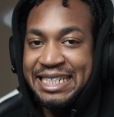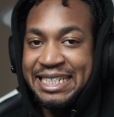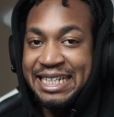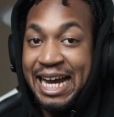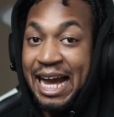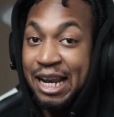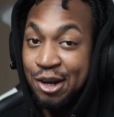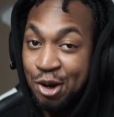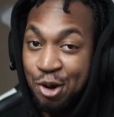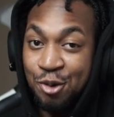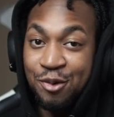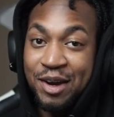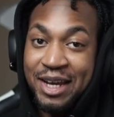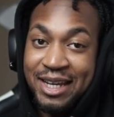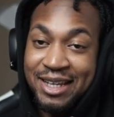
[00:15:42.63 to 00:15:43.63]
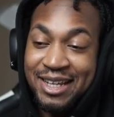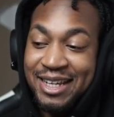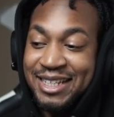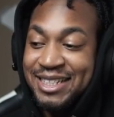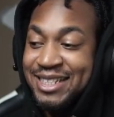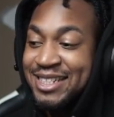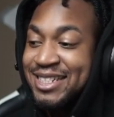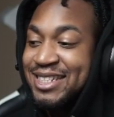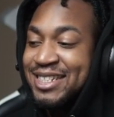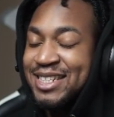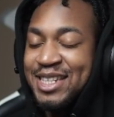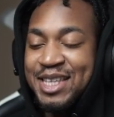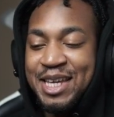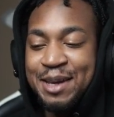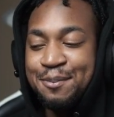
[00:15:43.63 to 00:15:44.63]
I know, right? It's a
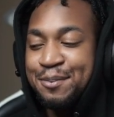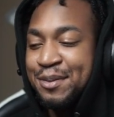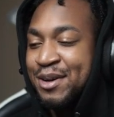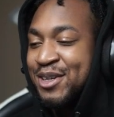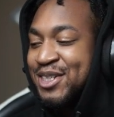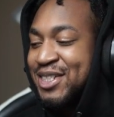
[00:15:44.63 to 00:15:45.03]
sleeper